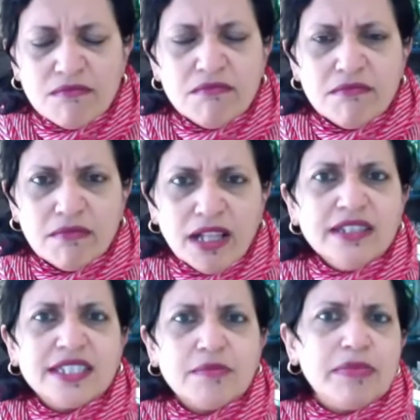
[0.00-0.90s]

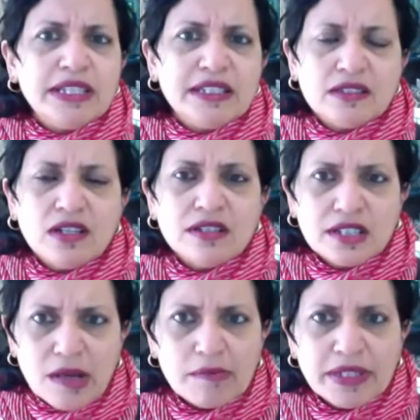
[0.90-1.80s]

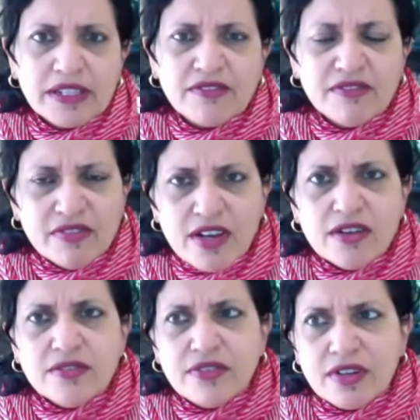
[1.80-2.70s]
multi-billion-dollar company,
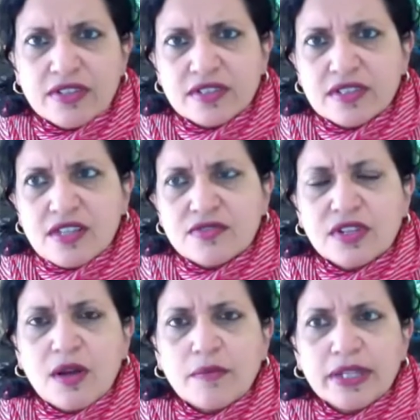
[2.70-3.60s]
very, very
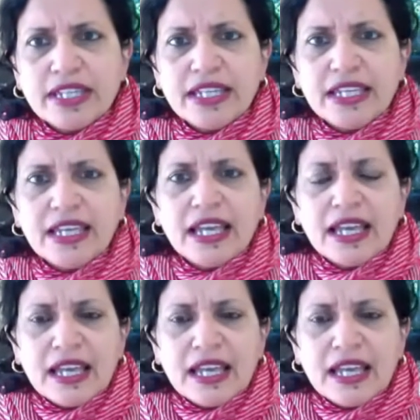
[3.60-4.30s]
successful company.